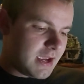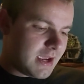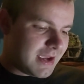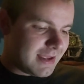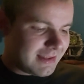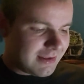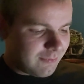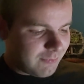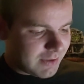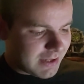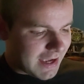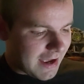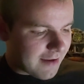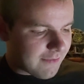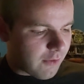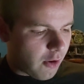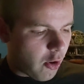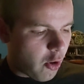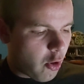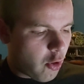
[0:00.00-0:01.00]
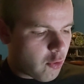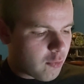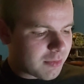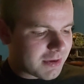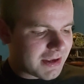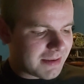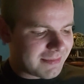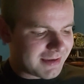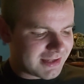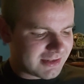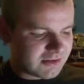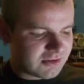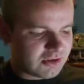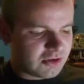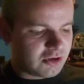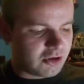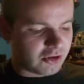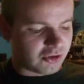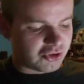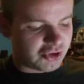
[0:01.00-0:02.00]
And then we have a home game against the
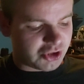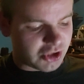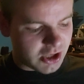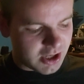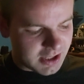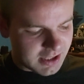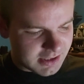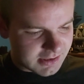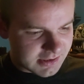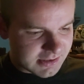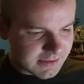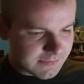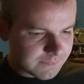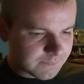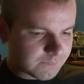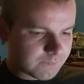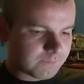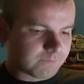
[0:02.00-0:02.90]
New York Giants.